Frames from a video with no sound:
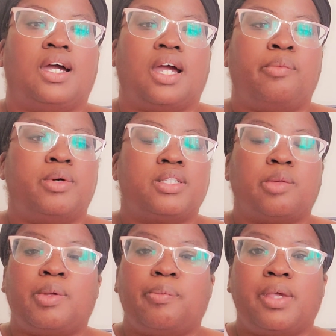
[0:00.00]
I must have
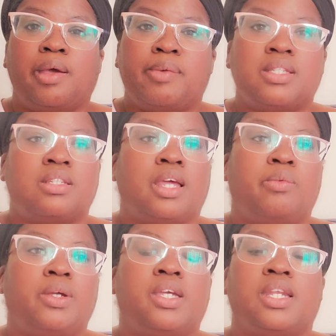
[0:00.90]
been PMSing that
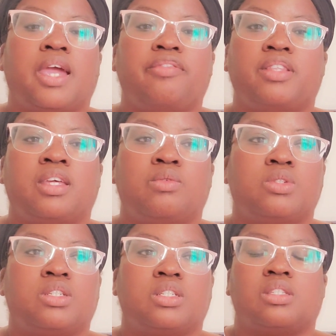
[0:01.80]
week and everything
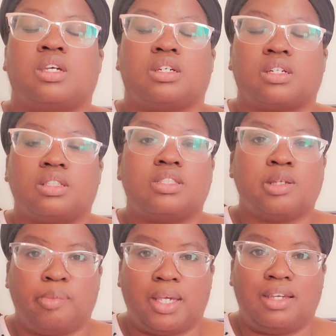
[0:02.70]
was just ugh
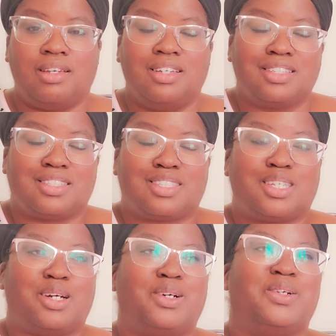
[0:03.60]
to me.
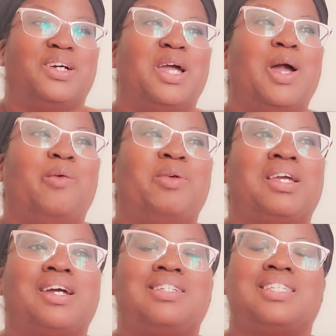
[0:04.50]
So,
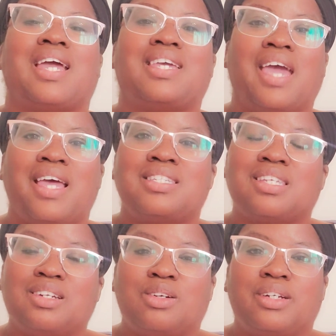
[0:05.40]
because I
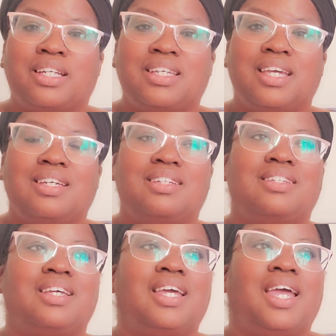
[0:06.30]
casted it on
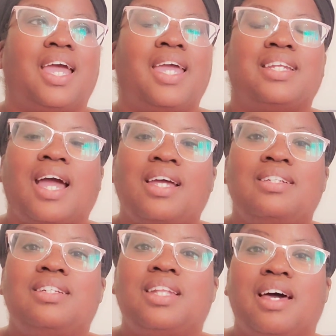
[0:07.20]
again and I
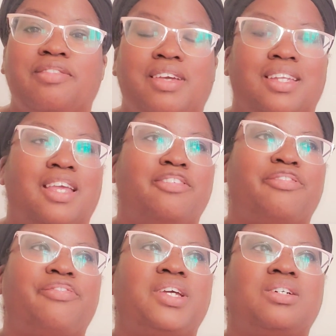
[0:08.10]
love it. It
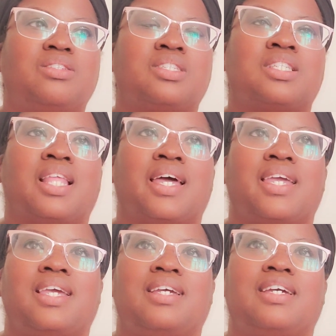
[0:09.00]
feels
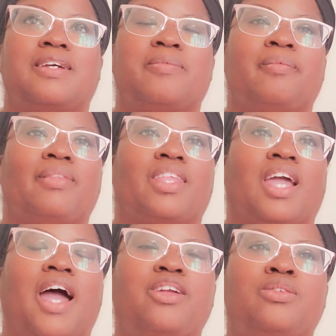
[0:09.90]
like,
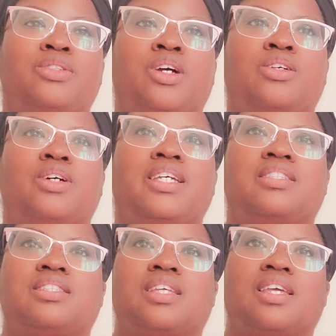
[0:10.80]
I don't know,
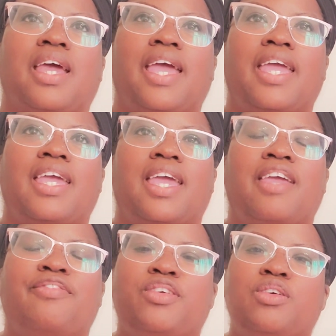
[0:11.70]

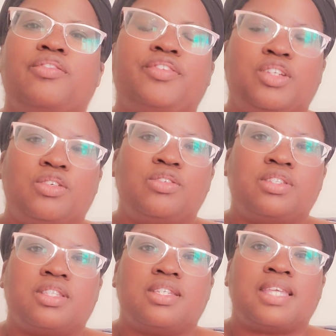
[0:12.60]
if you've
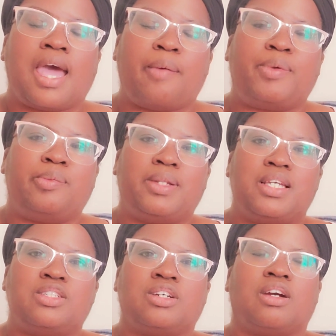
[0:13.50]
used this Happy
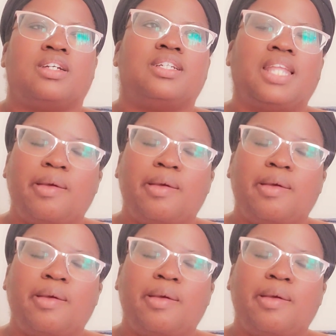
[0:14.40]
Place yarn, let